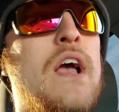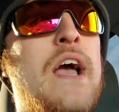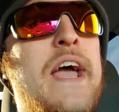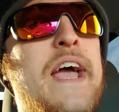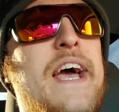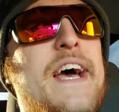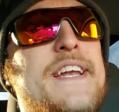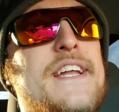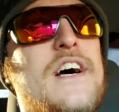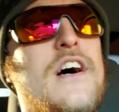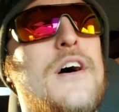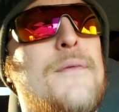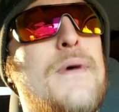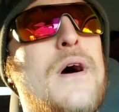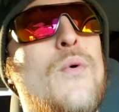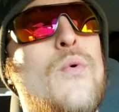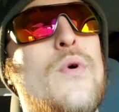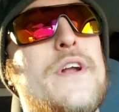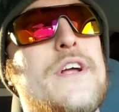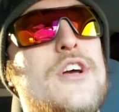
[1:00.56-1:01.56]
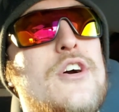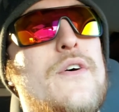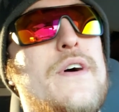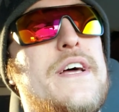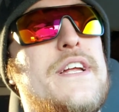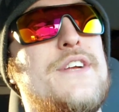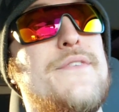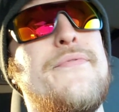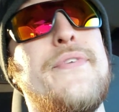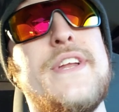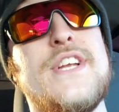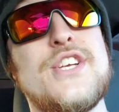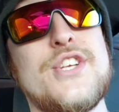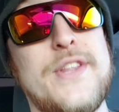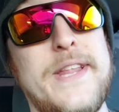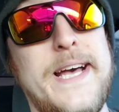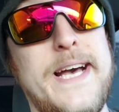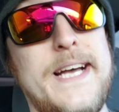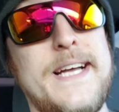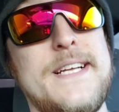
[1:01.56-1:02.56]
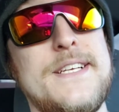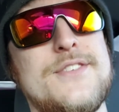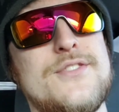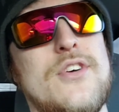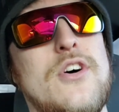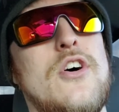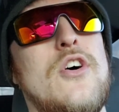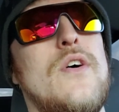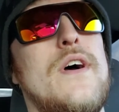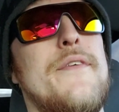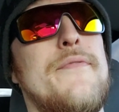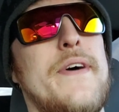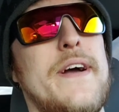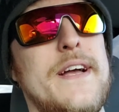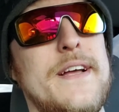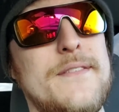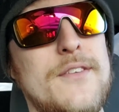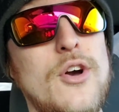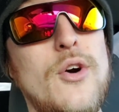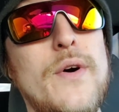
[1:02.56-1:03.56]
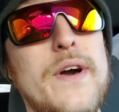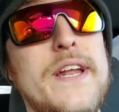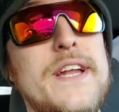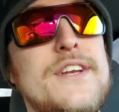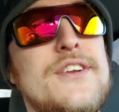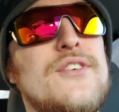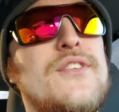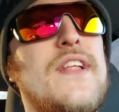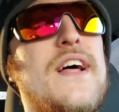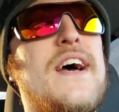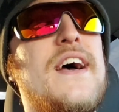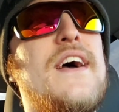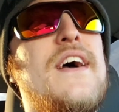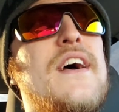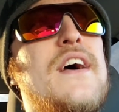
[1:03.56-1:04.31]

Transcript: and um, I wanna go ahead and finish that. So if I go ahead and do that